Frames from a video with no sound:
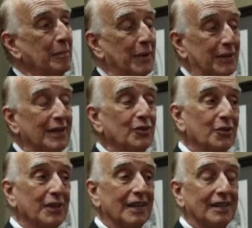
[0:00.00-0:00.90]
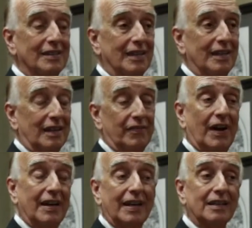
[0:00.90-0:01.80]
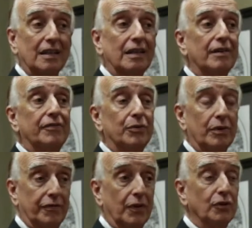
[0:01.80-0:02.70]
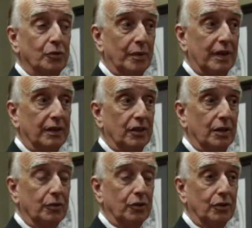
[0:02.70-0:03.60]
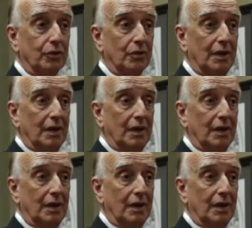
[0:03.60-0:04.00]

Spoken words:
but these are things that if I hadn't lived through the first one that I told you,